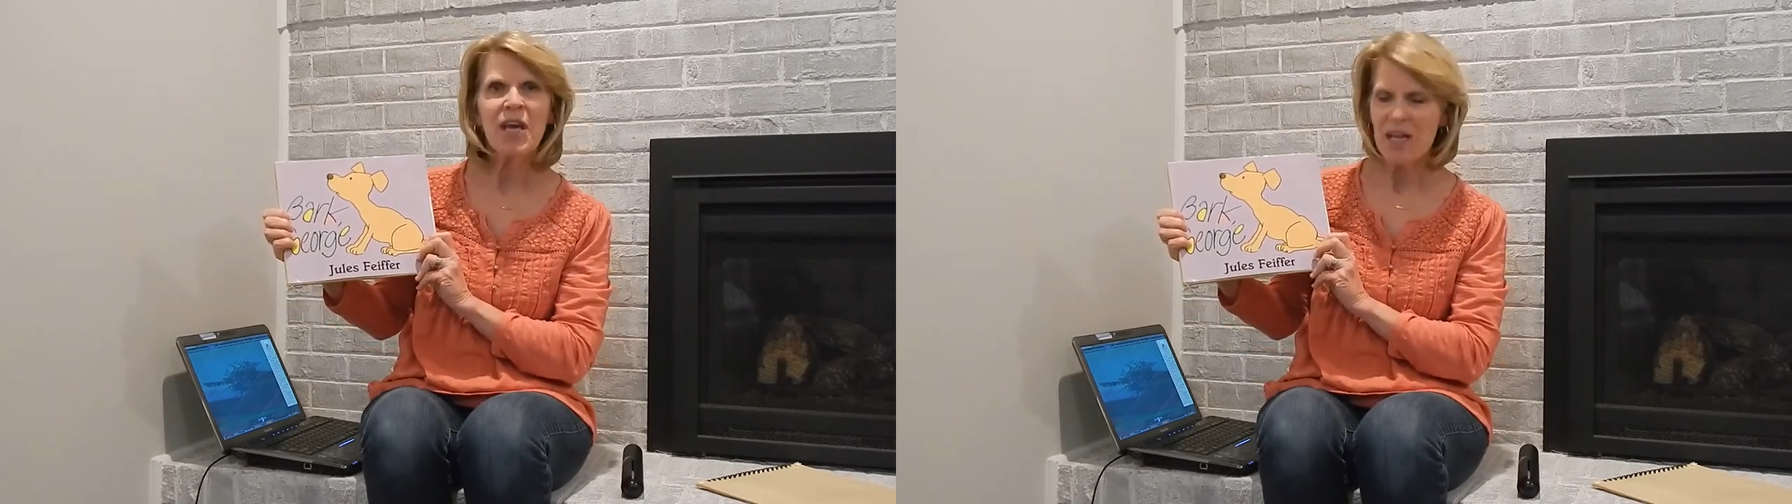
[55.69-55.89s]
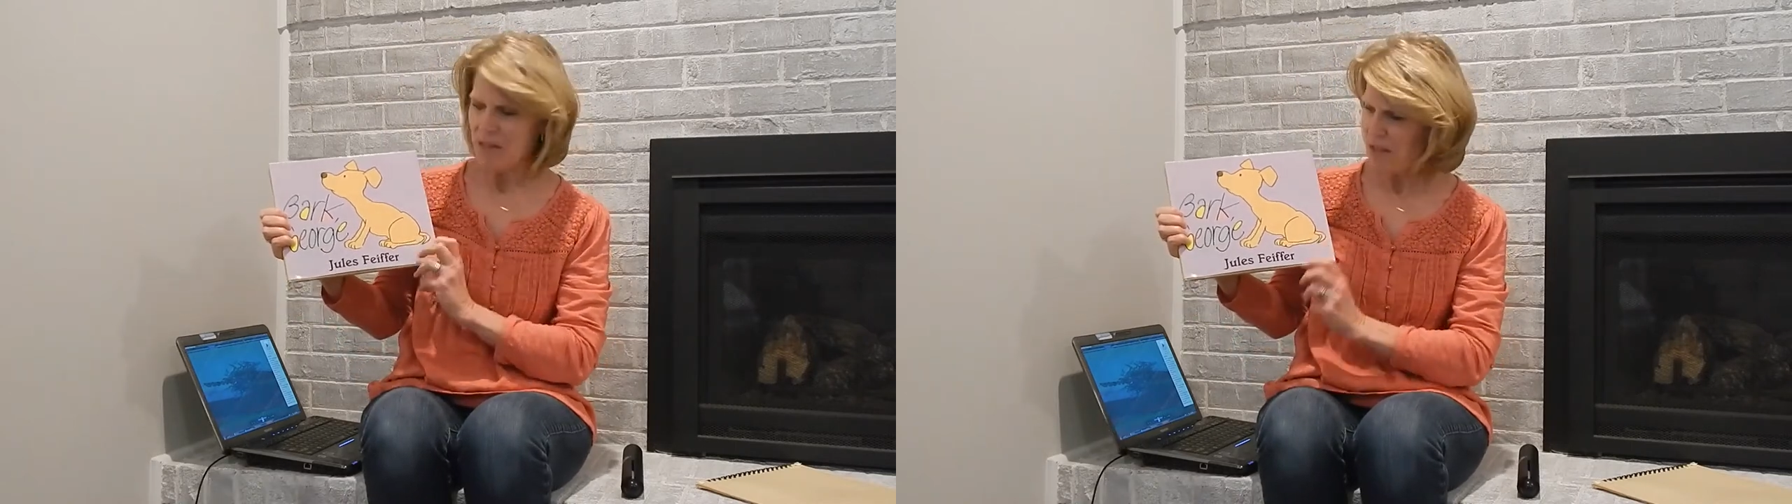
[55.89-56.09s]

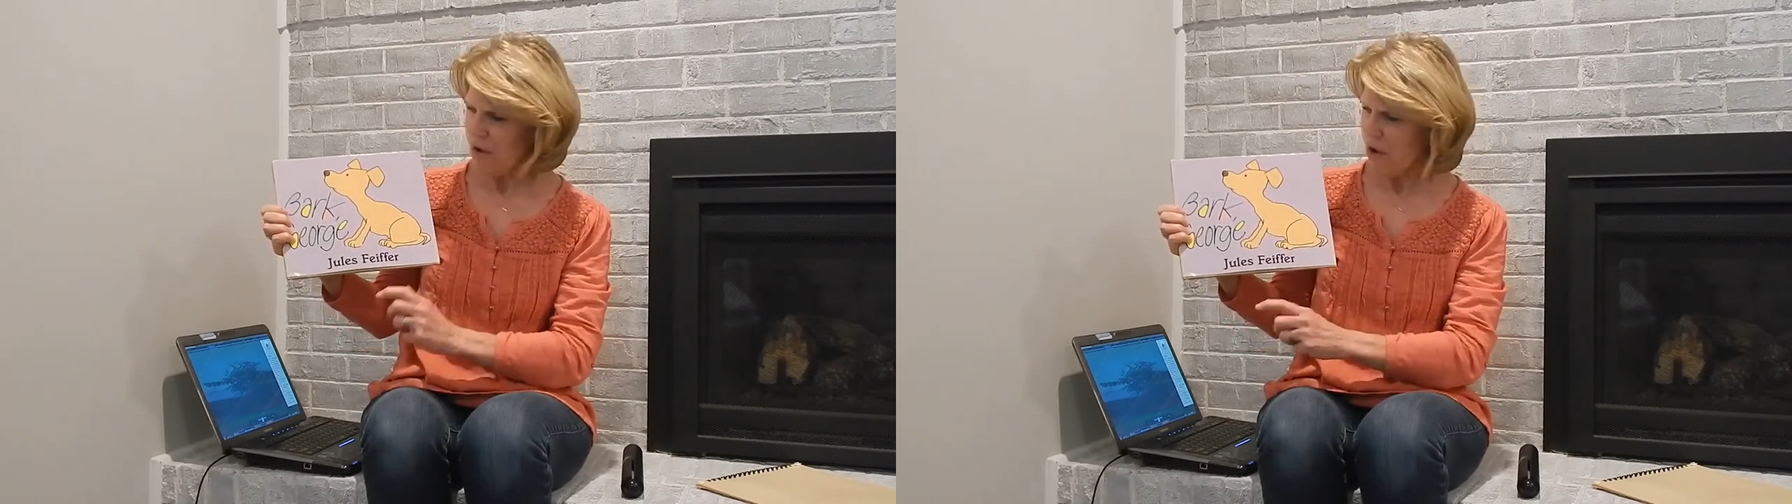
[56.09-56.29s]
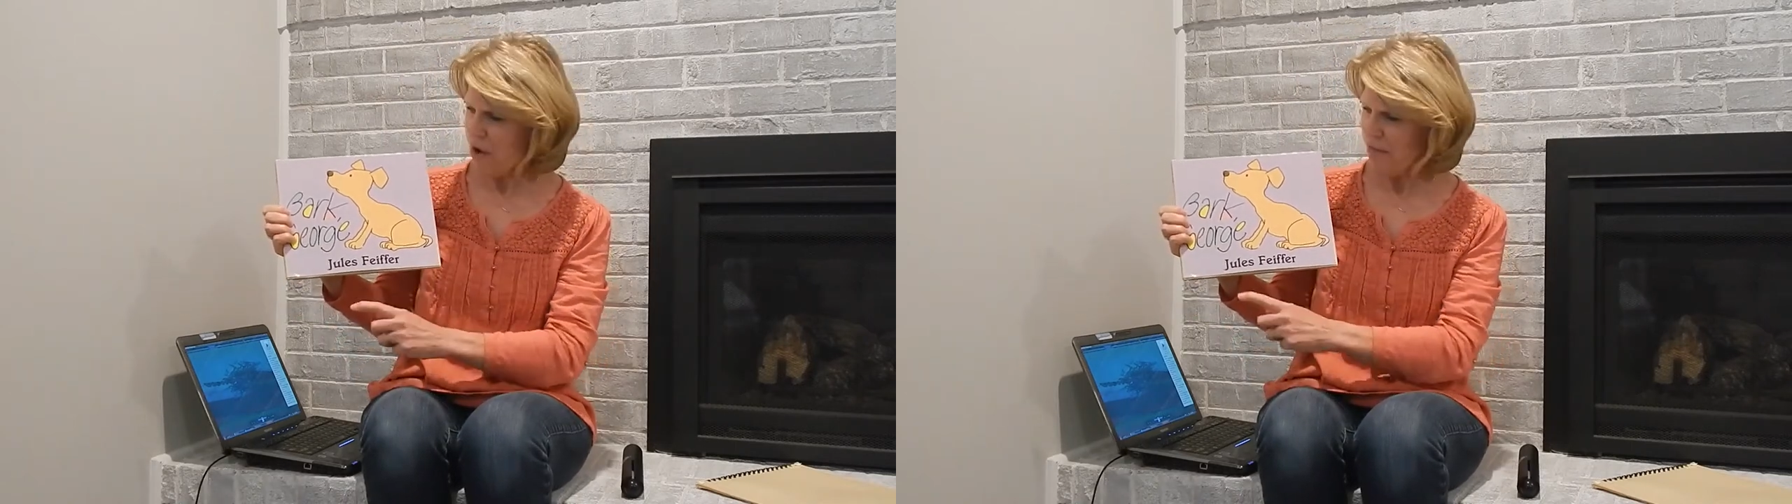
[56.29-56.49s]
and the
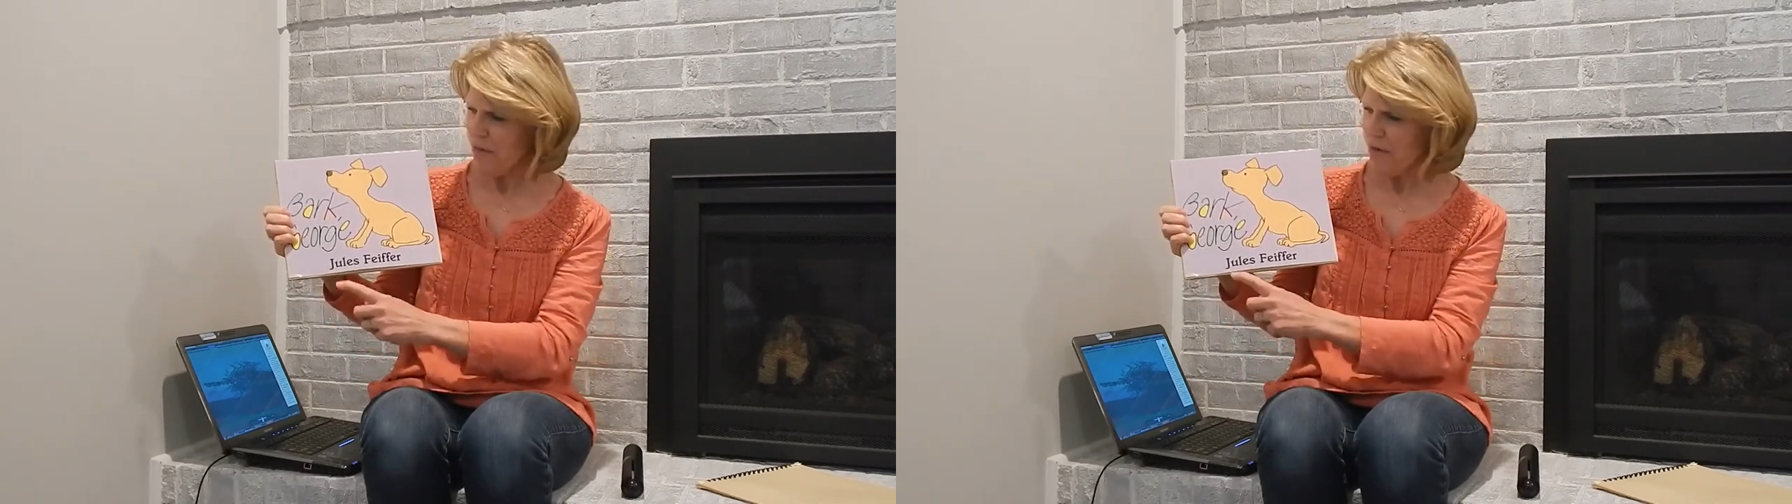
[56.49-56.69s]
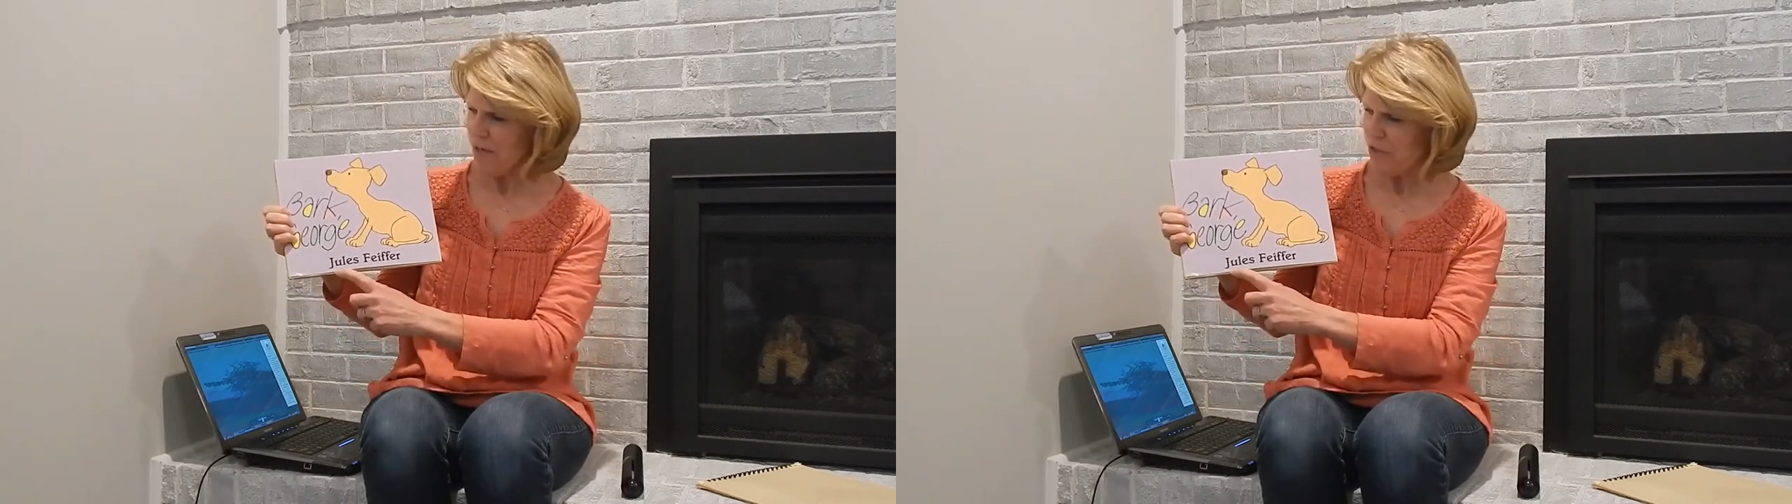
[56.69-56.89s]

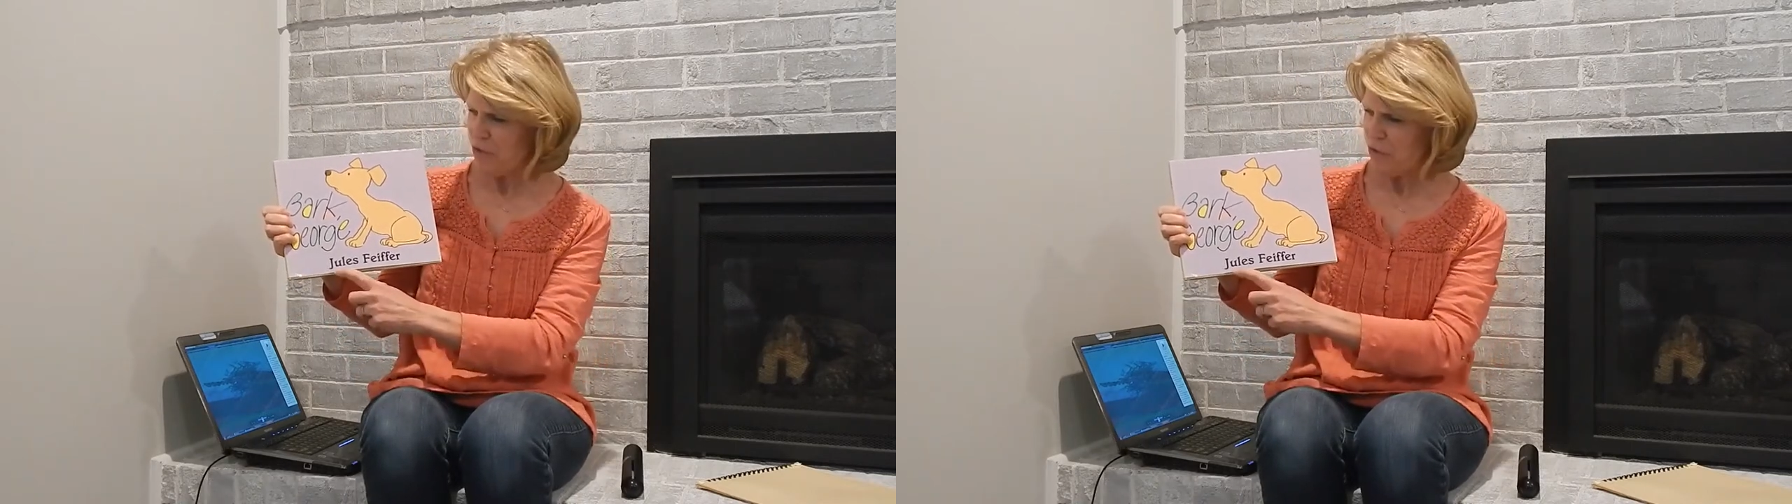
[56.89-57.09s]
author is